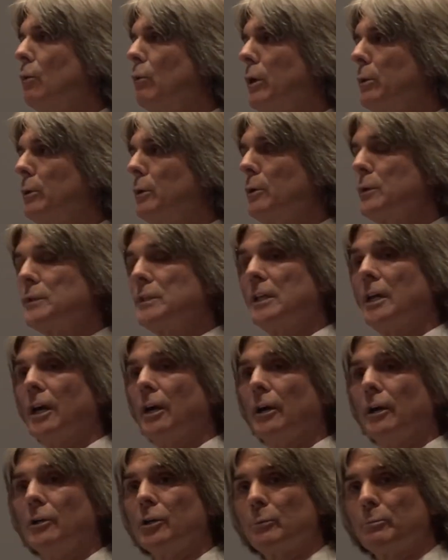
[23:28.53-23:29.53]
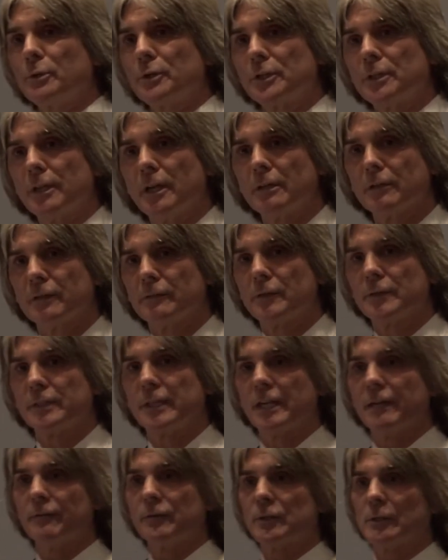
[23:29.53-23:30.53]
We were using 100% of the
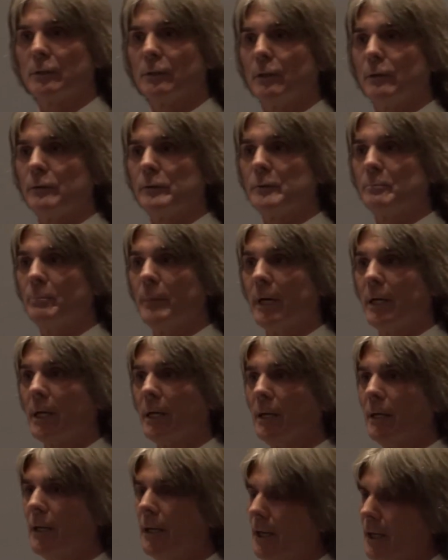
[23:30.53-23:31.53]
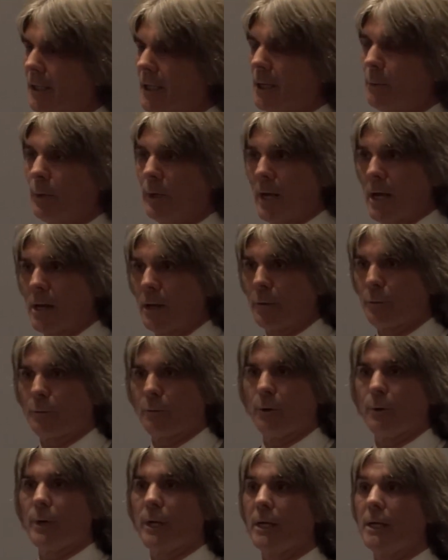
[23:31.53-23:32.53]
savings and loans money. They were kind of
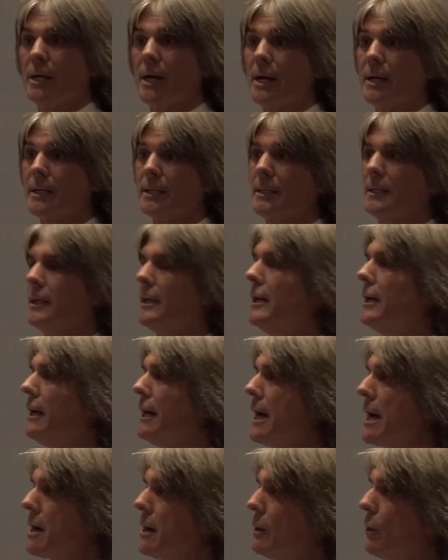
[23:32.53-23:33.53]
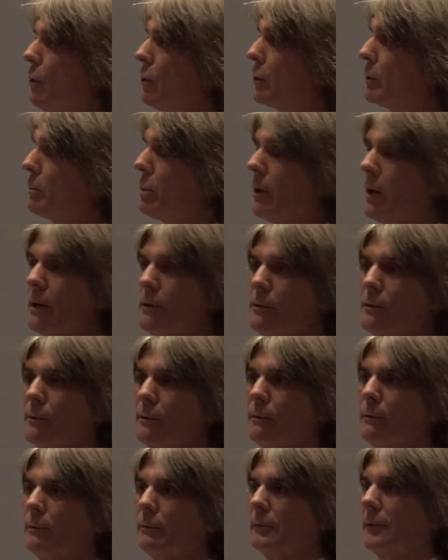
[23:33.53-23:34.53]
throwing it at us. I had an older
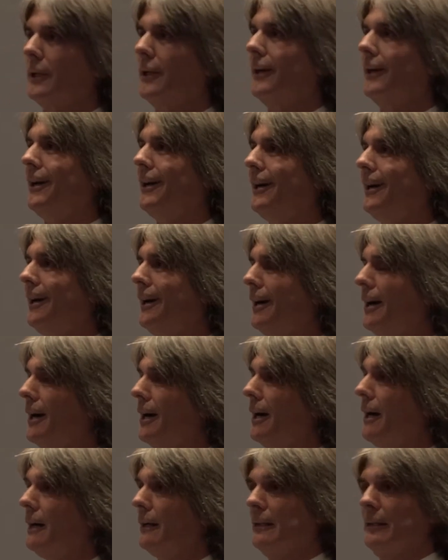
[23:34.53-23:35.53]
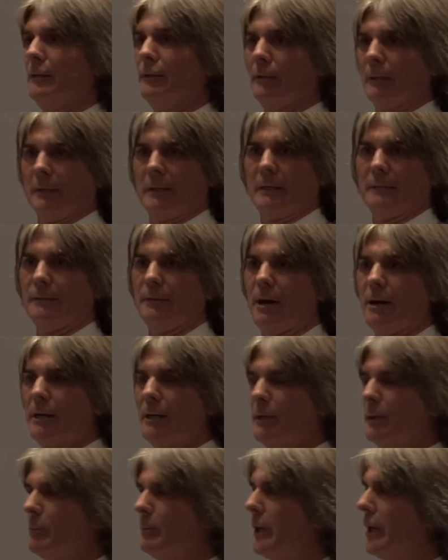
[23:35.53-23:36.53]
partner who I thought
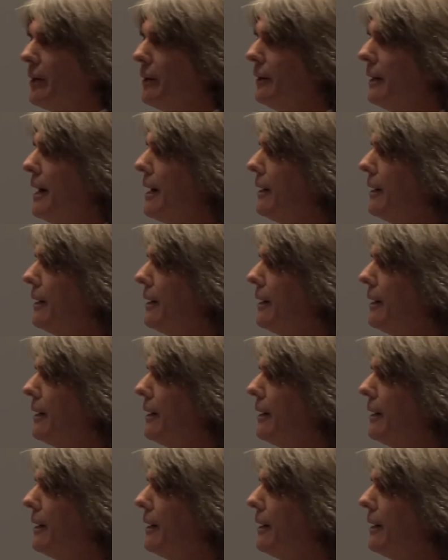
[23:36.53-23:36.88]
he knew better.